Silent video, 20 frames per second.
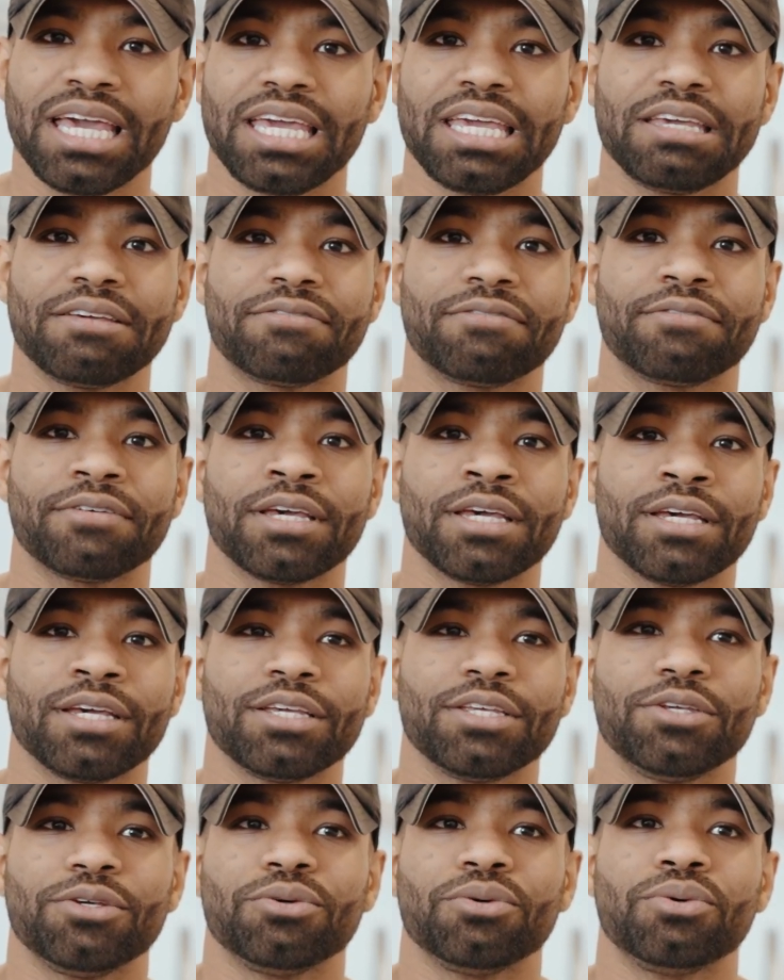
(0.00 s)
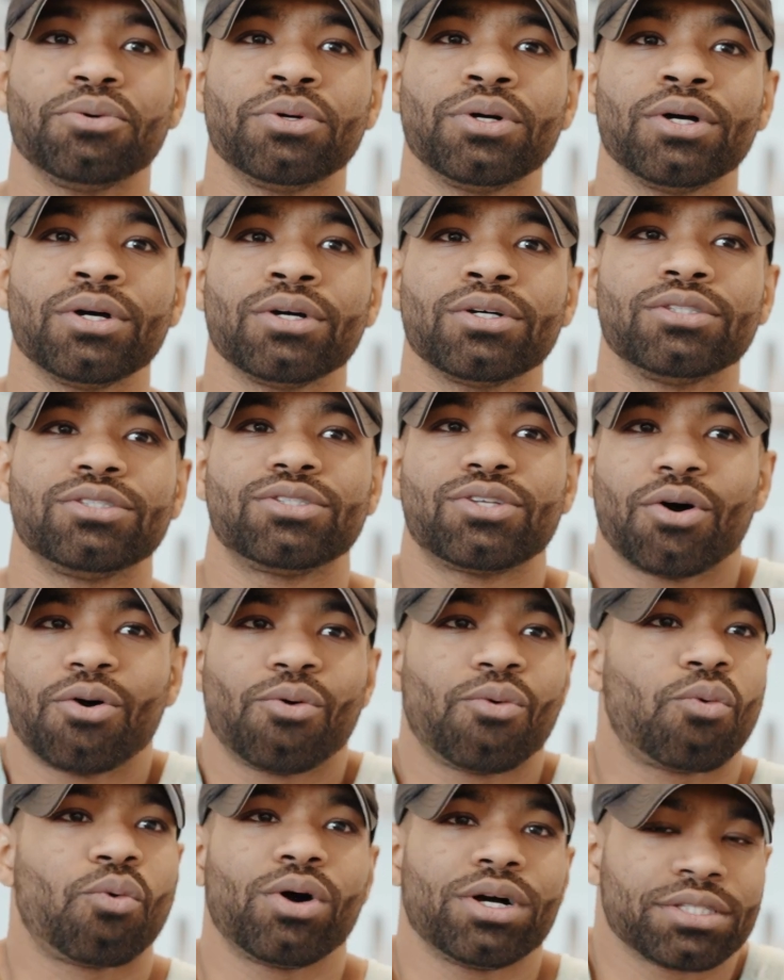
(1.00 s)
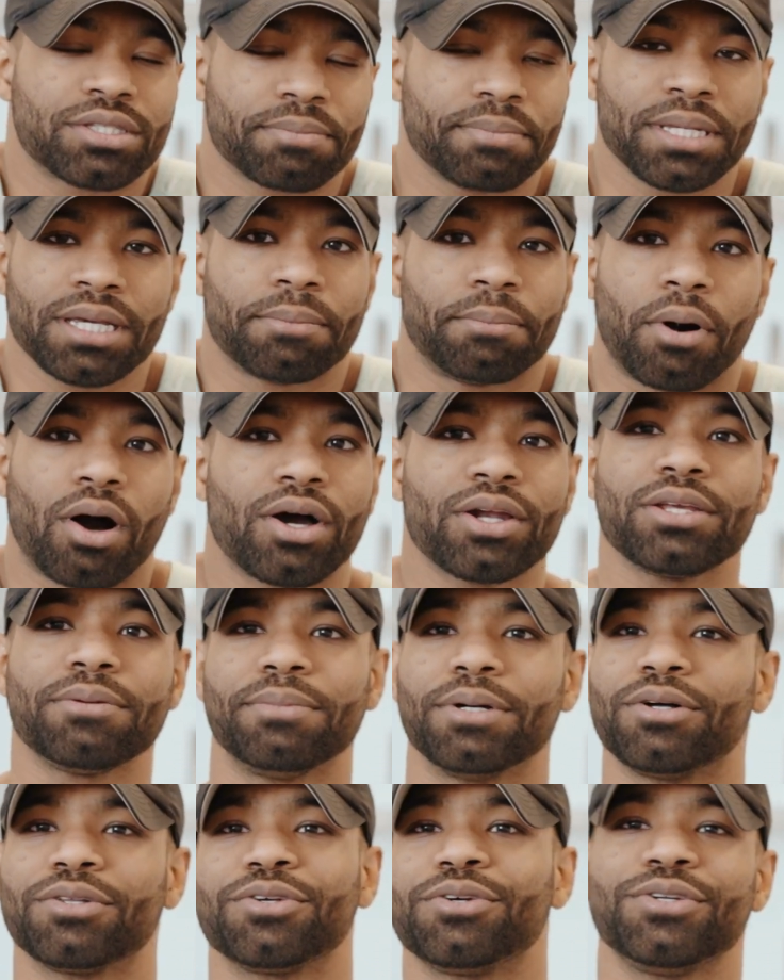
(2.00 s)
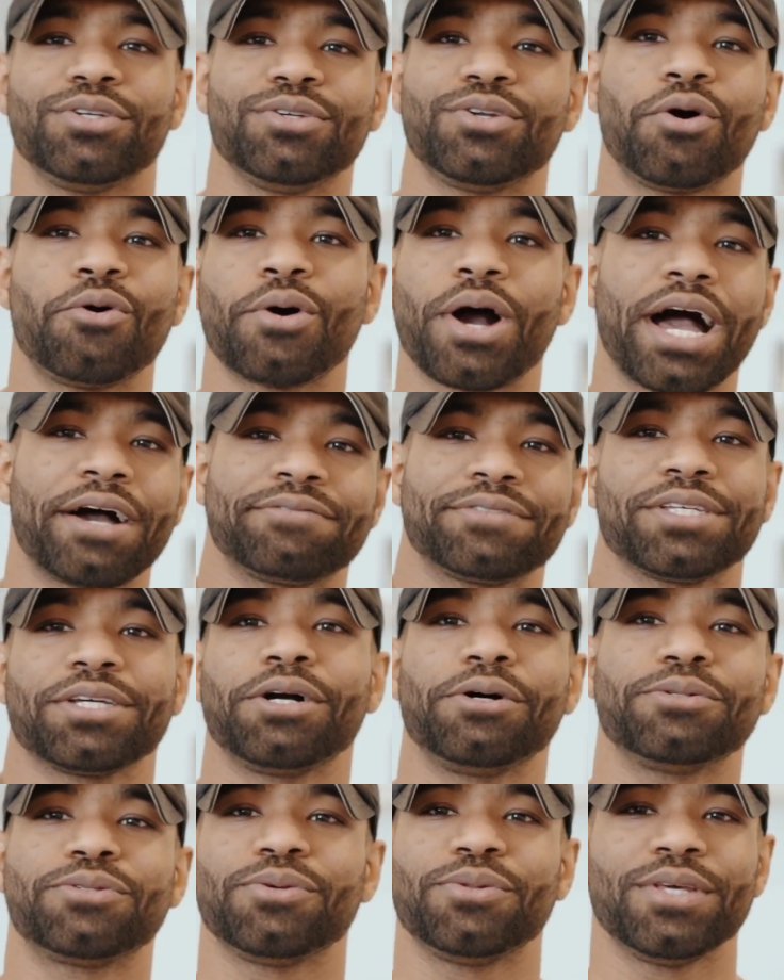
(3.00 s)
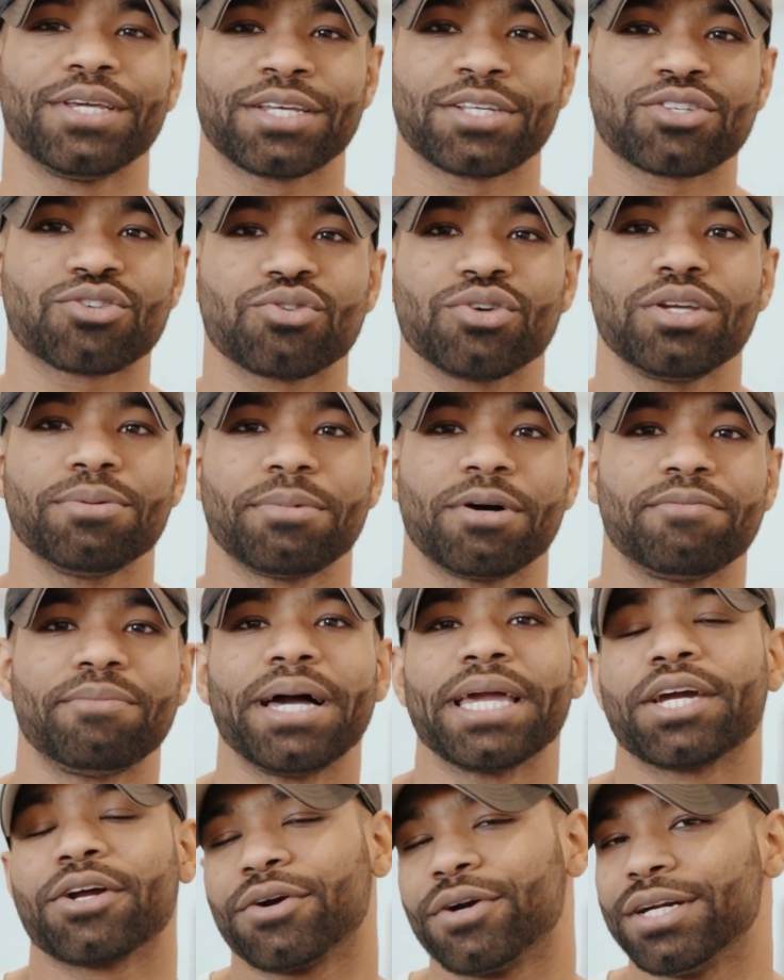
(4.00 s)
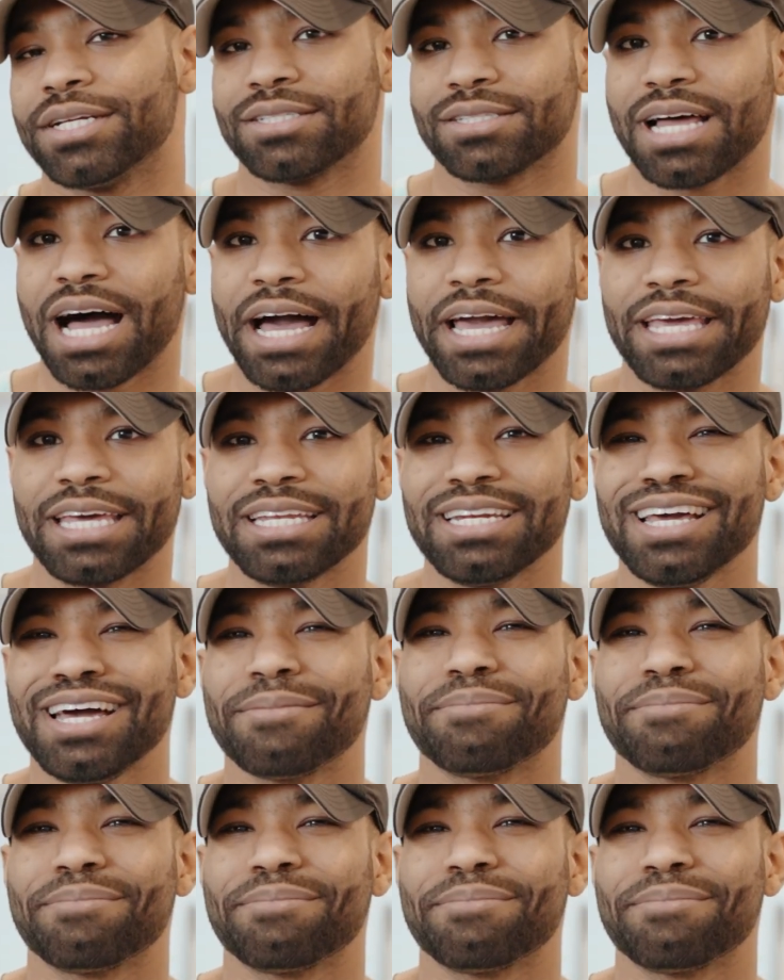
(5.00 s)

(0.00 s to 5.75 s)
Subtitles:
If you don't want to be a bodybuilder, you don't have to go to the extreme of my current diet,